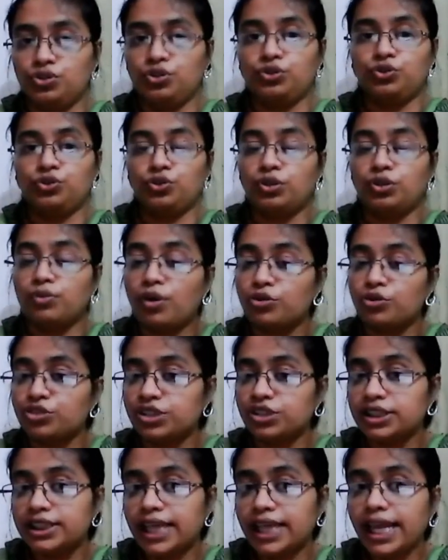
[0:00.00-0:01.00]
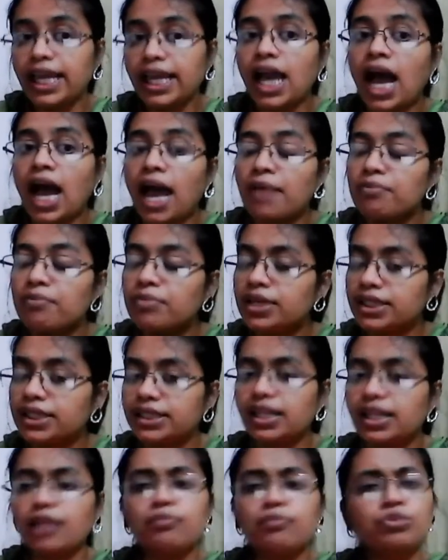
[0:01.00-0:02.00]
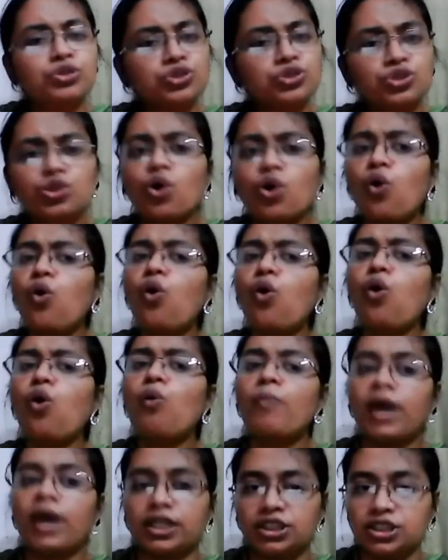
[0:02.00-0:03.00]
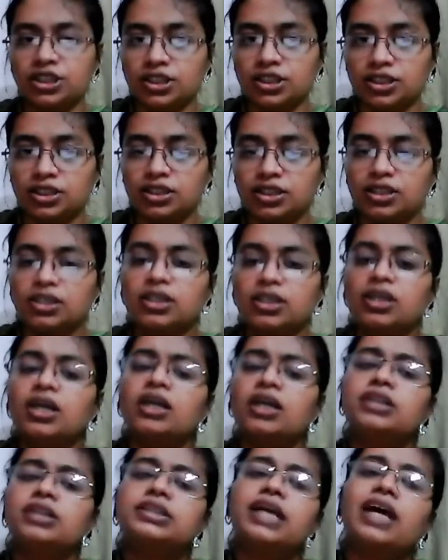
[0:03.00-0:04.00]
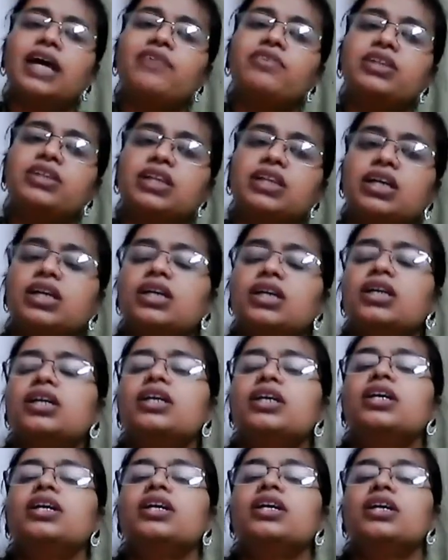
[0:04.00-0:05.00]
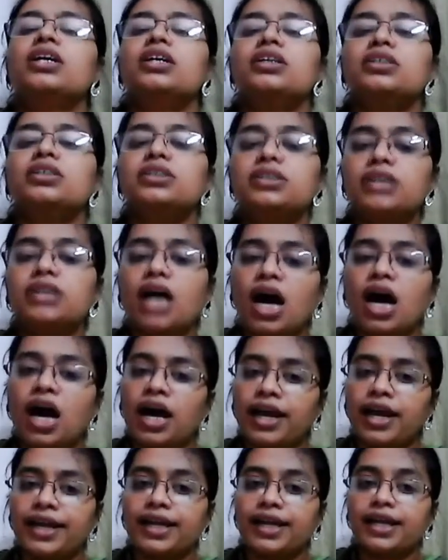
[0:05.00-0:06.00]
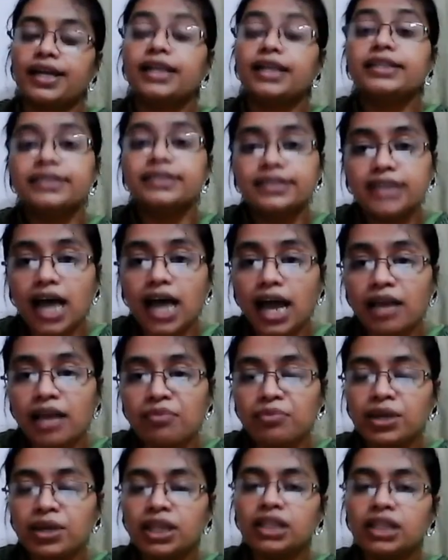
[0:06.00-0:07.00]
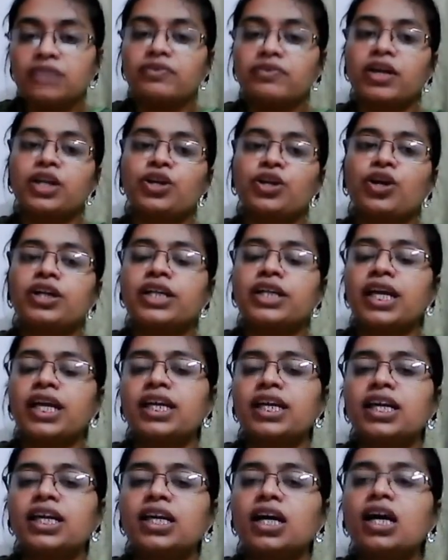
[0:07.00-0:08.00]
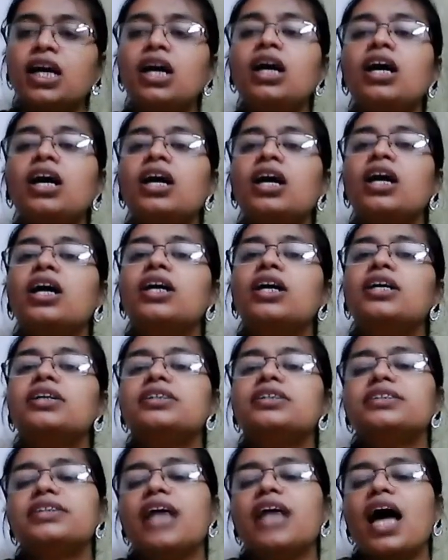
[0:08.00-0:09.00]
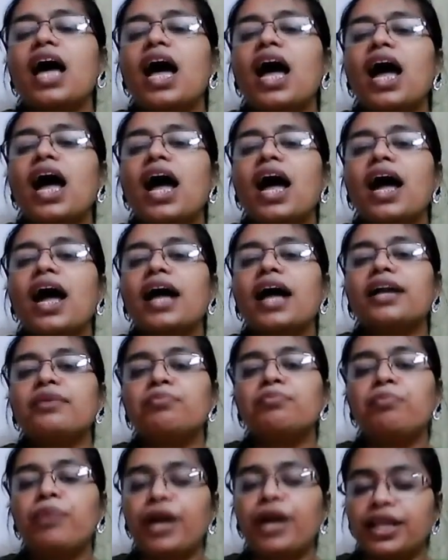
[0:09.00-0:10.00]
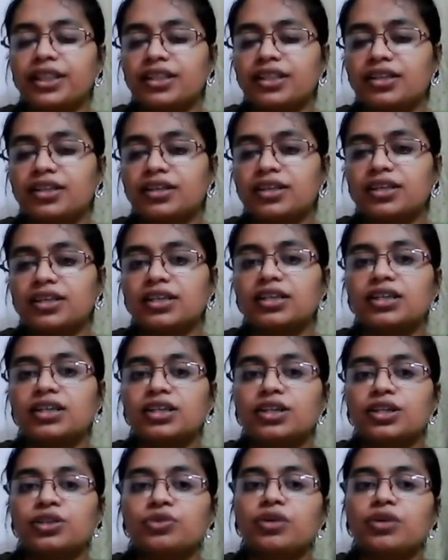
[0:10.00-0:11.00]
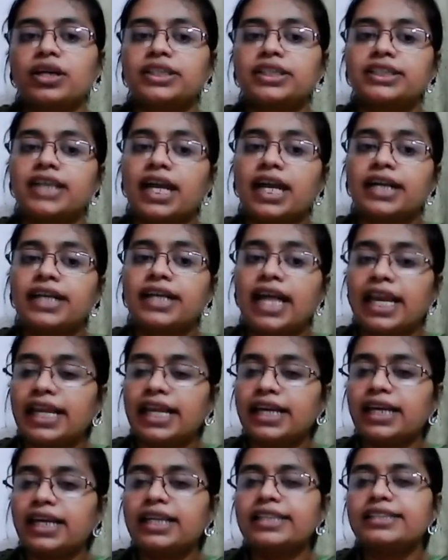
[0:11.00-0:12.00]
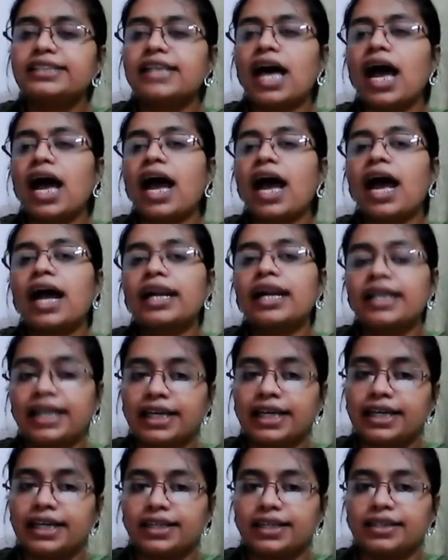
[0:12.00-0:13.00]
So the mountain is saying, "I miss them so much." Said with a sigh. Sigh means when you're taking a sad breath. You're telling it sadly.